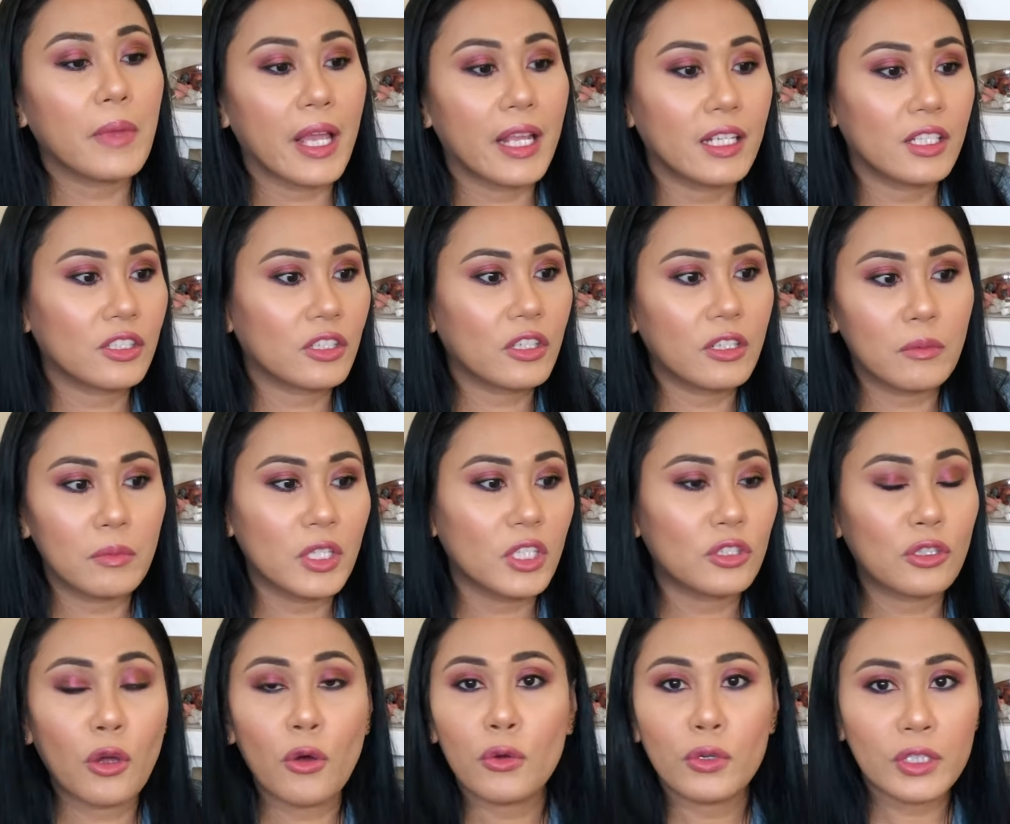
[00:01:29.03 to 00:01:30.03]
And it's gonna be
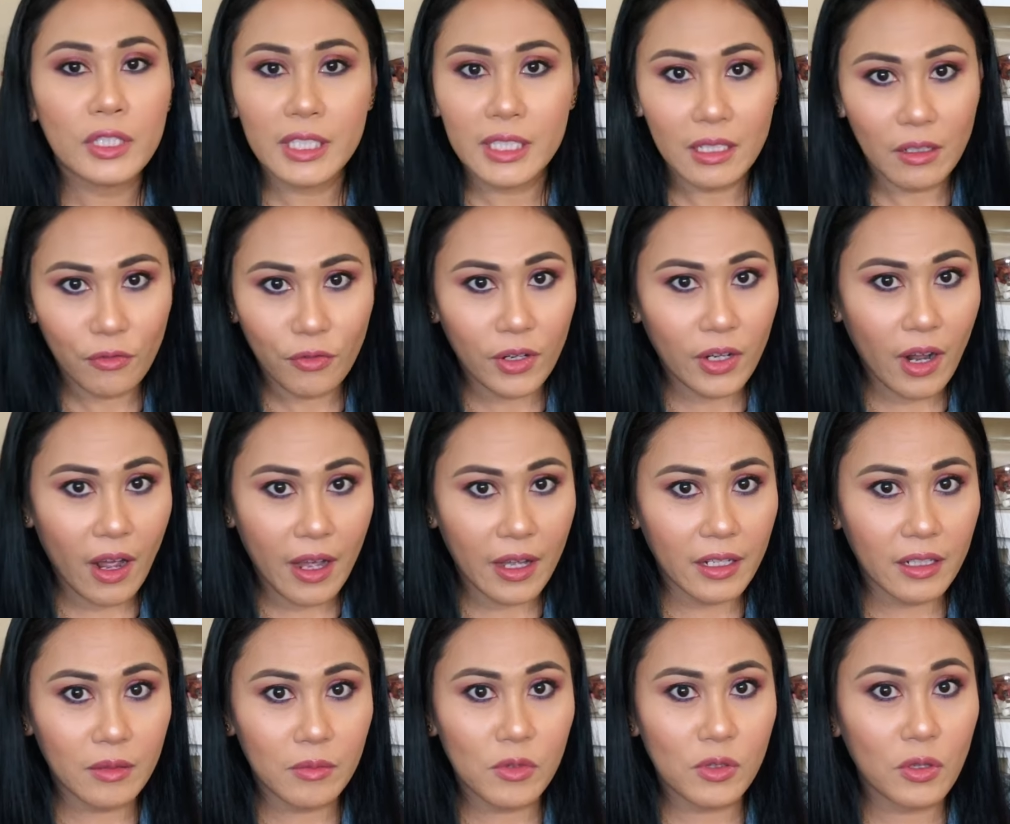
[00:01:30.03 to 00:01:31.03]
totally different
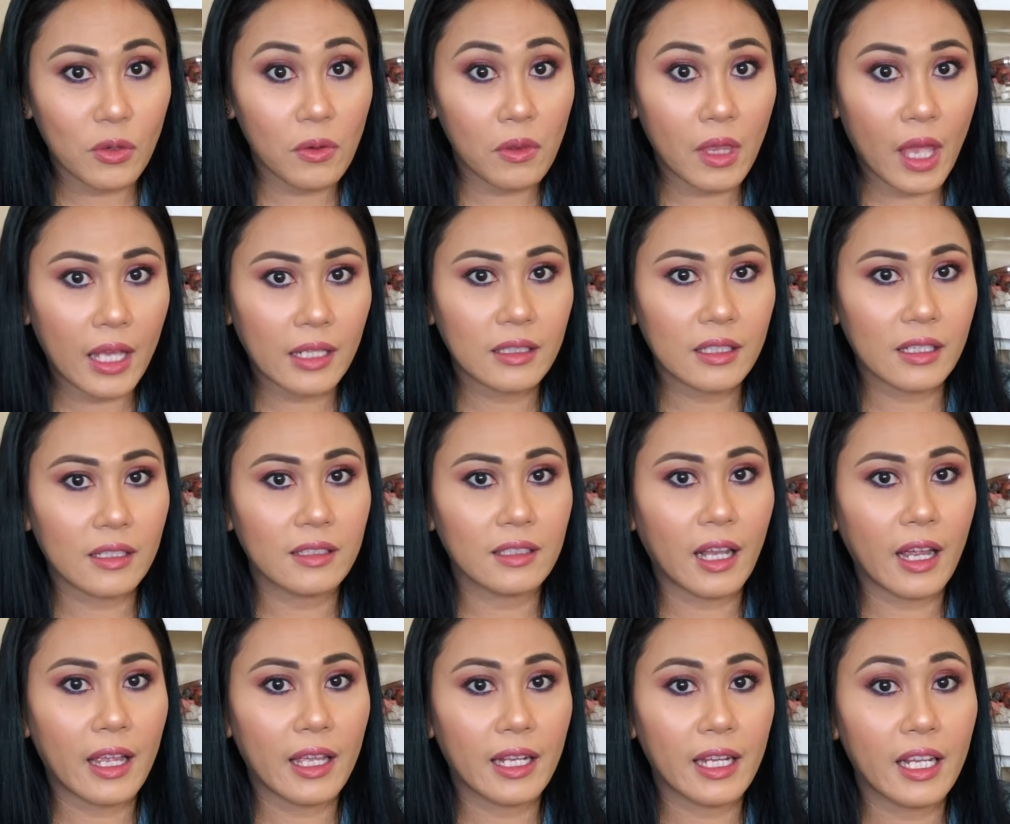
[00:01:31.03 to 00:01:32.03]
items, so that's
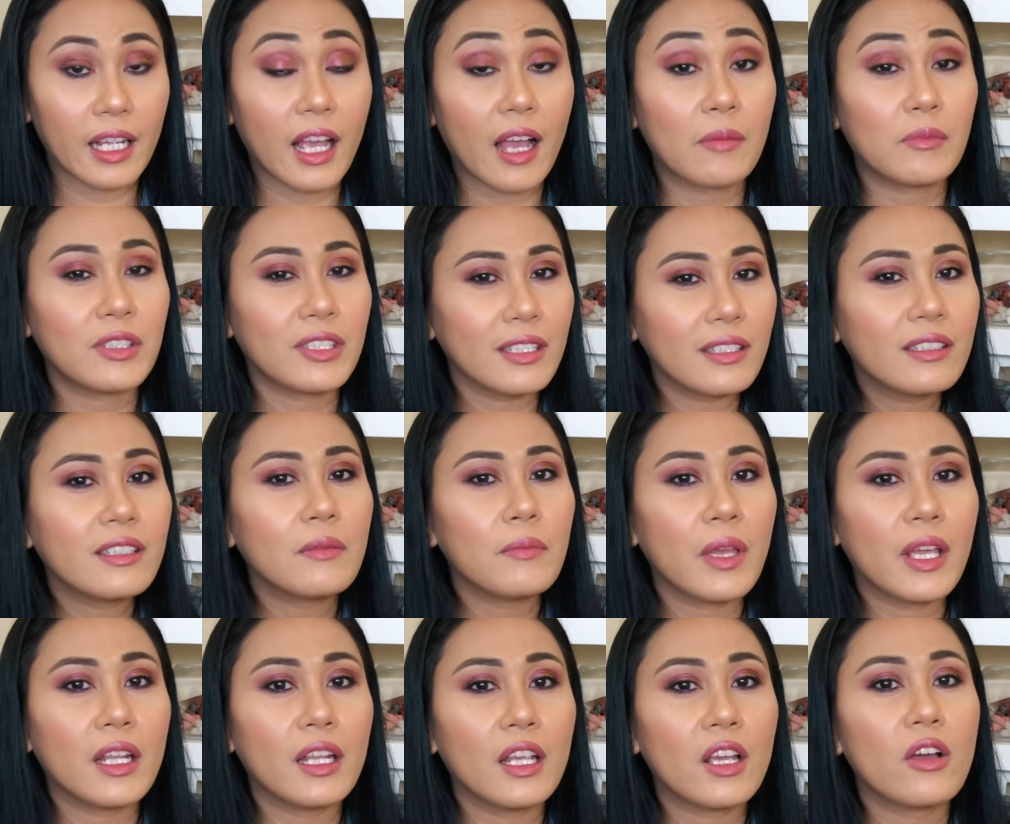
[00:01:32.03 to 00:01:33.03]
exciting. I'm still
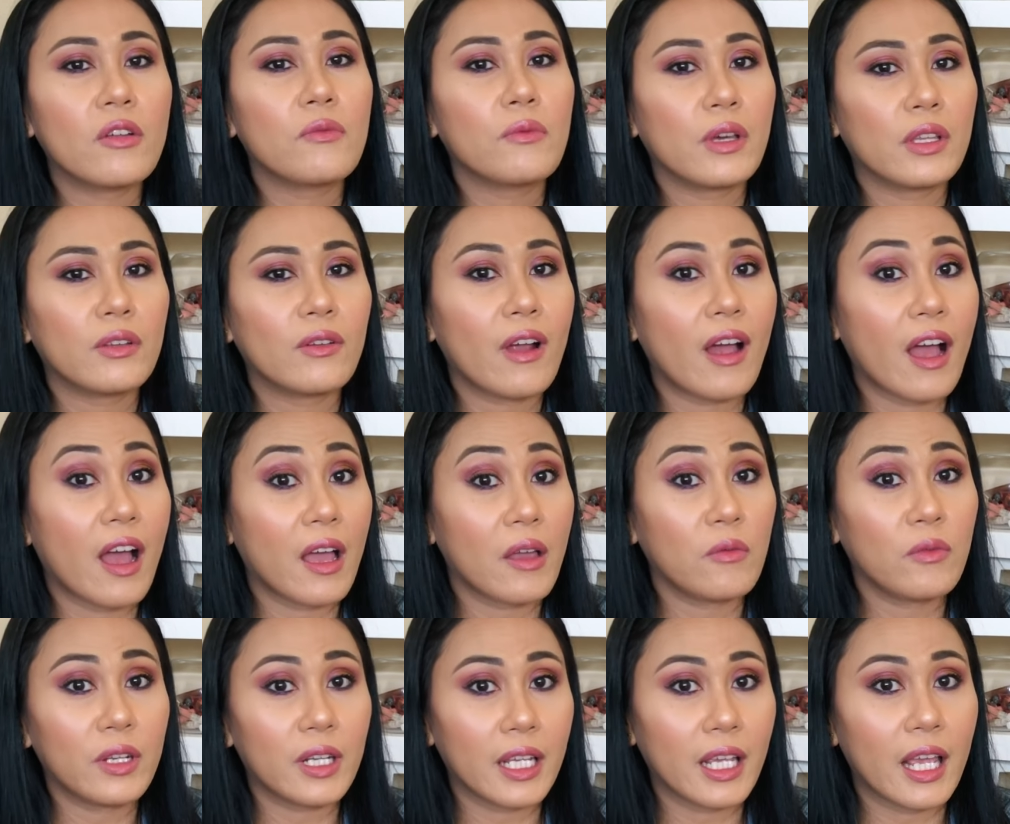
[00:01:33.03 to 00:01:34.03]
debating on whether I
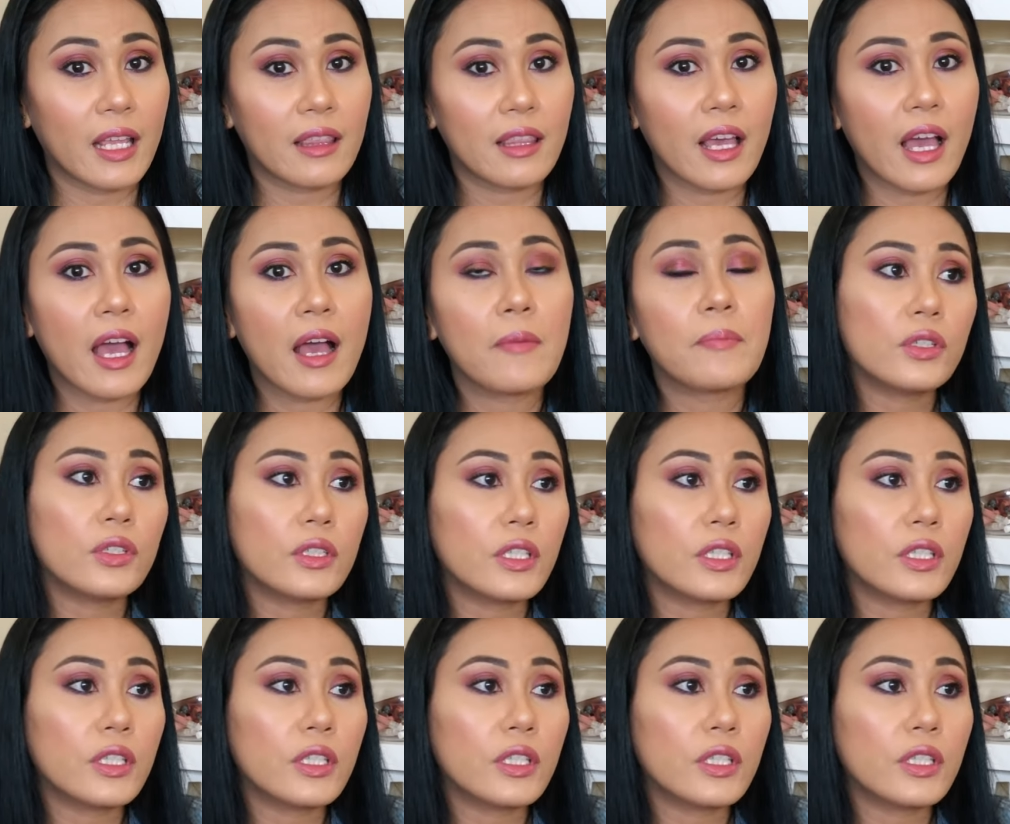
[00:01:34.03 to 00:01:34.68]
wanna get that.